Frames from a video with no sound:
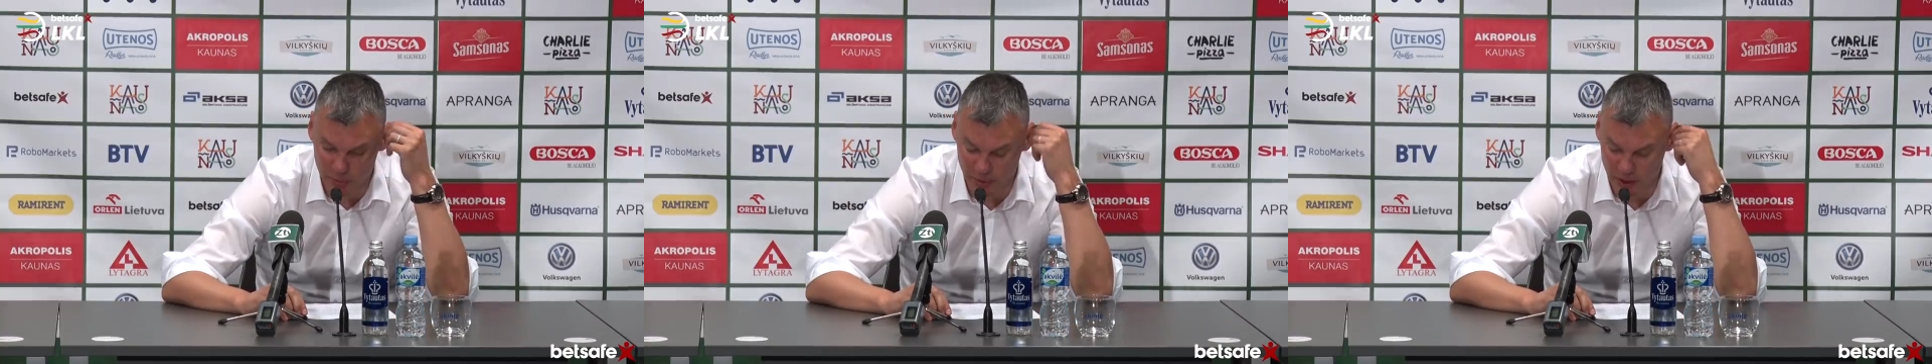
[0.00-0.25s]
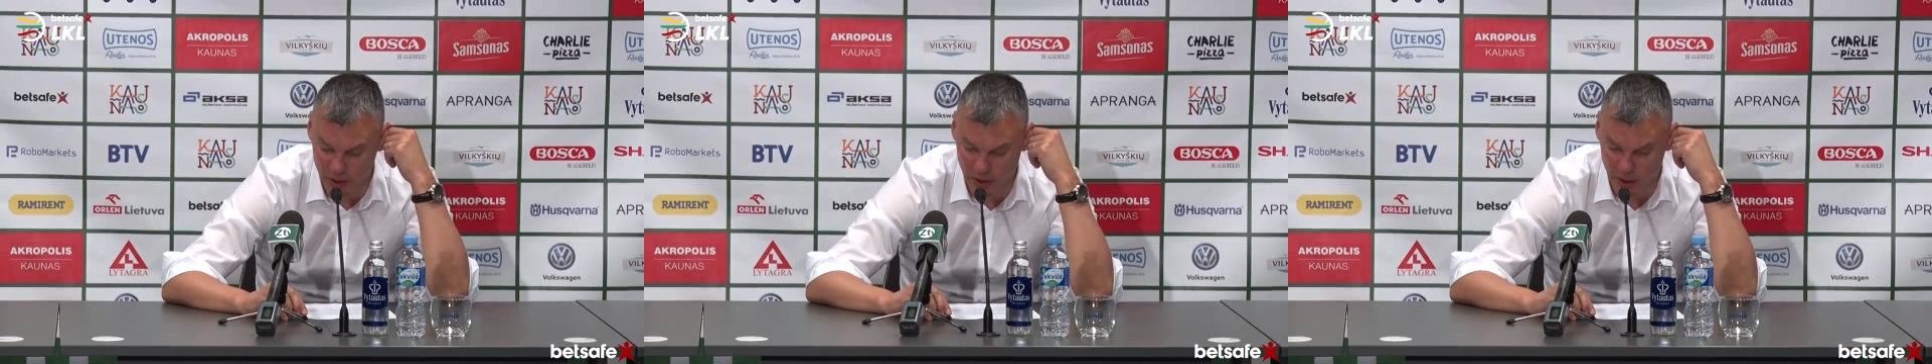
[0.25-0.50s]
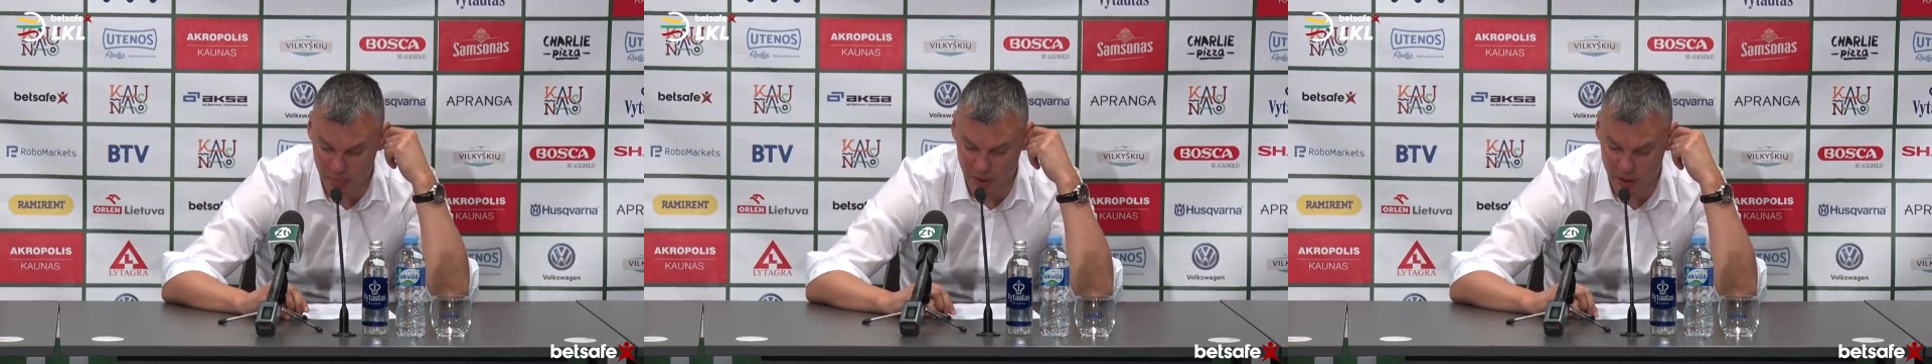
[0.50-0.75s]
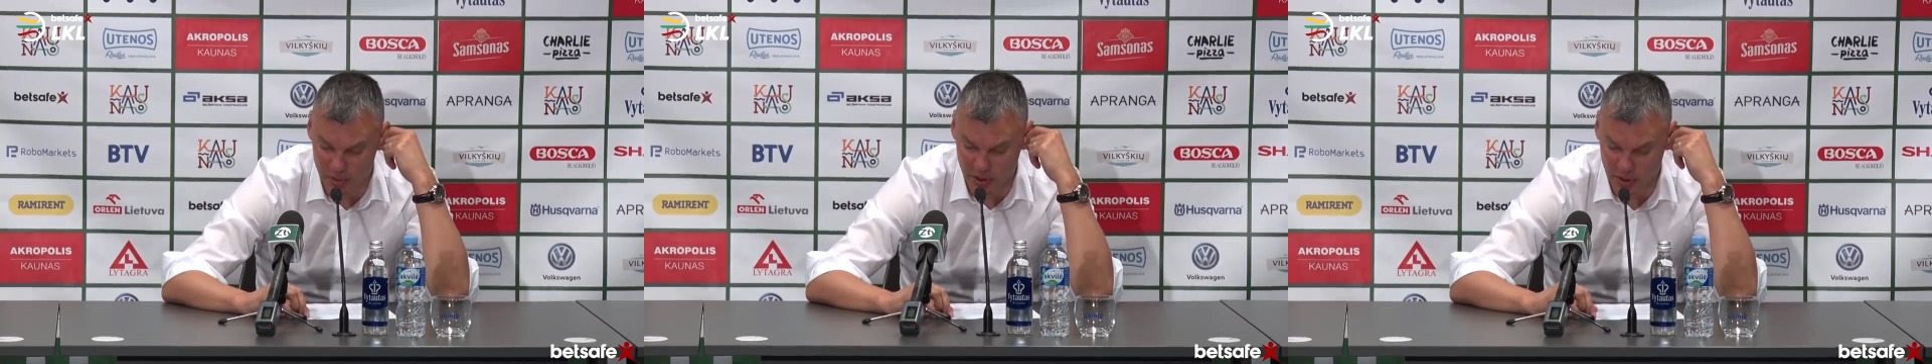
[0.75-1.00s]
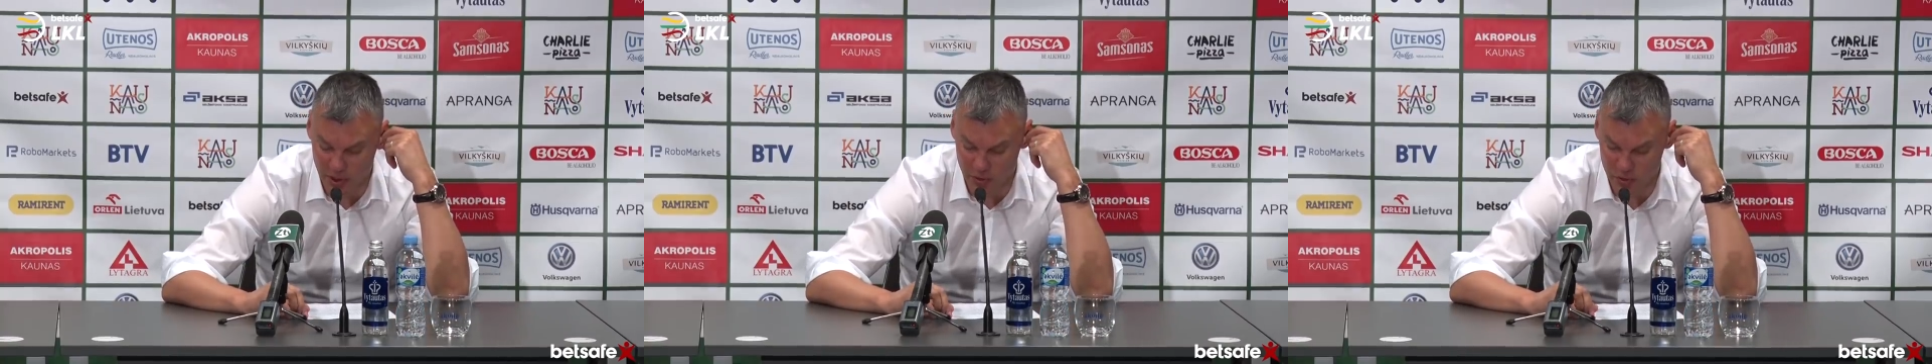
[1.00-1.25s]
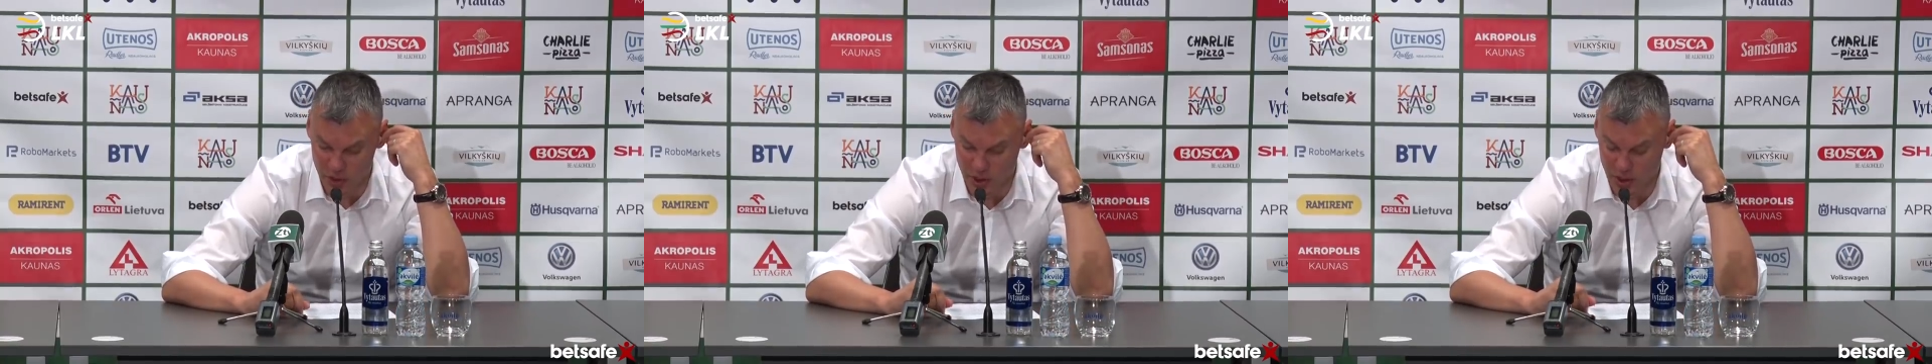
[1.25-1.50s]
apie
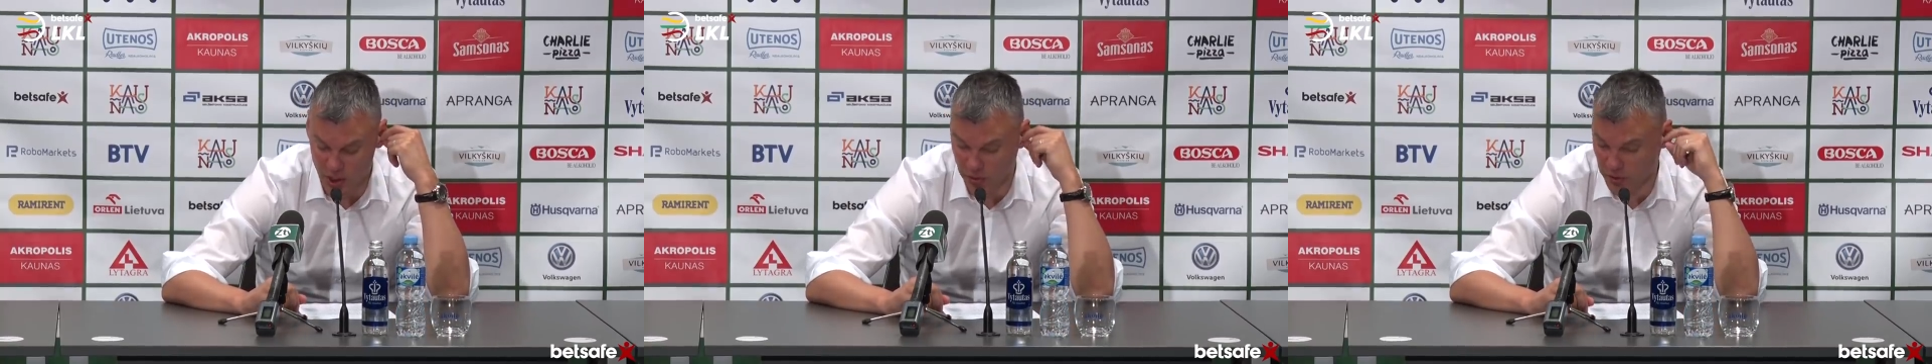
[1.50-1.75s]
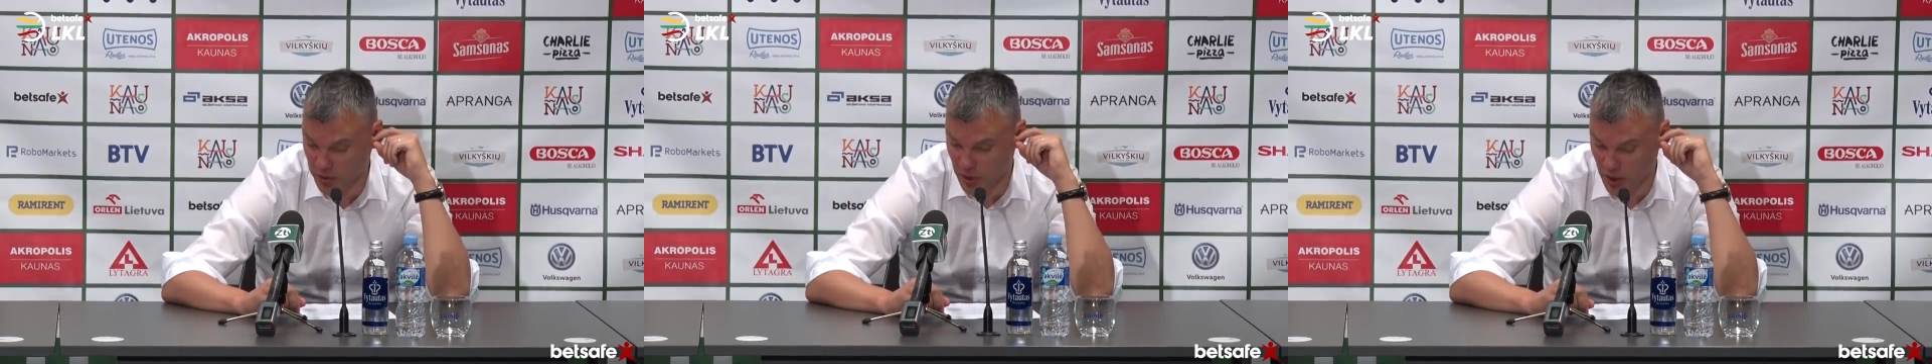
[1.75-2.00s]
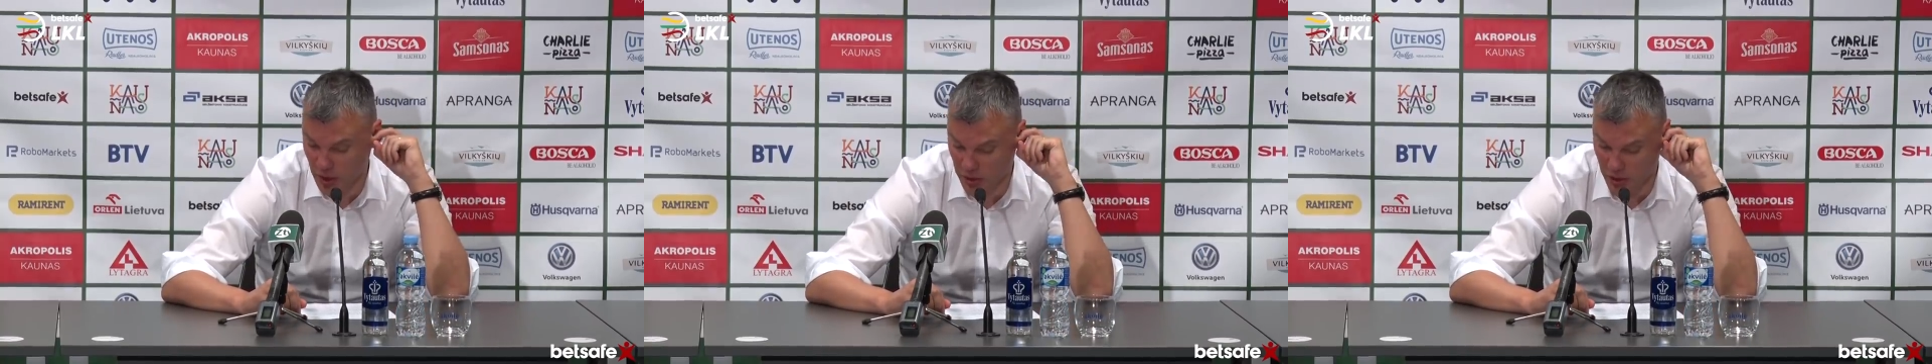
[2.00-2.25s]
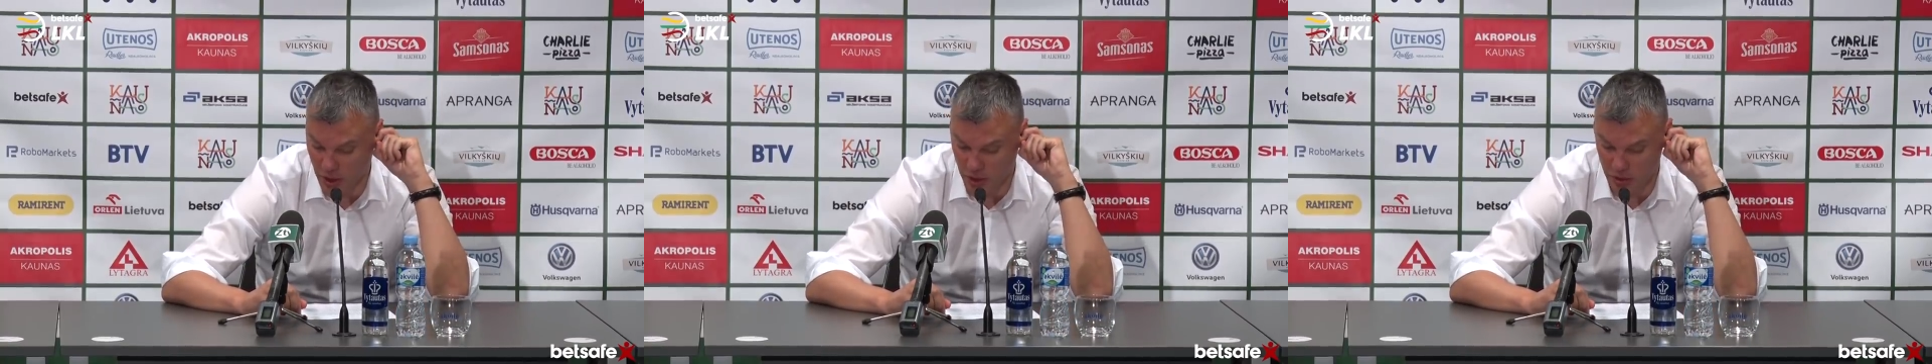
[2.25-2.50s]
dabartinius žaidėjus, nei